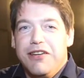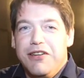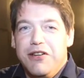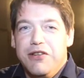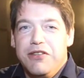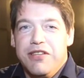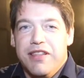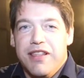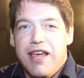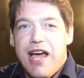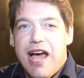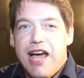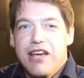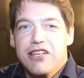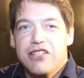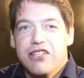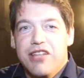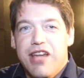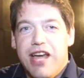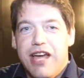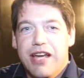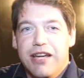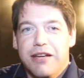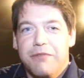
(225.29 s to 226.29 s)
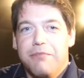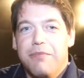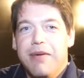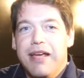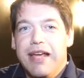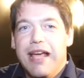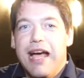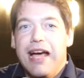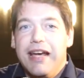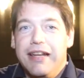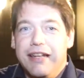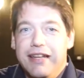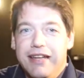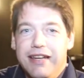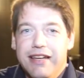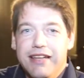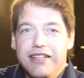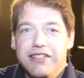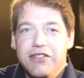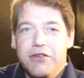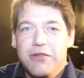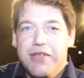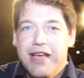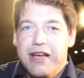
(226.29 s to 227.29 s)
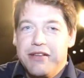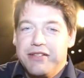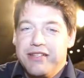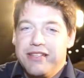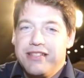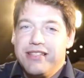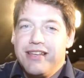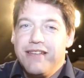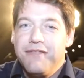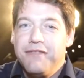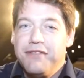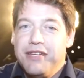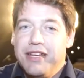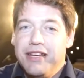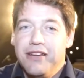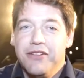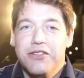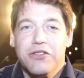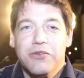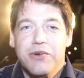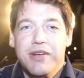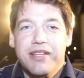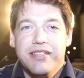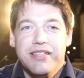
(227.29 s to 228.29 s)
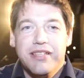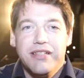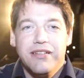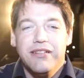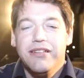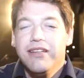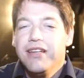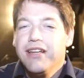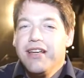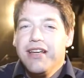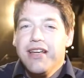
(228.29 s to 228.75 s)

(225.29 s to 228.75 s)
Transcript: using the hashtag BigIdeas2017 on Twitter.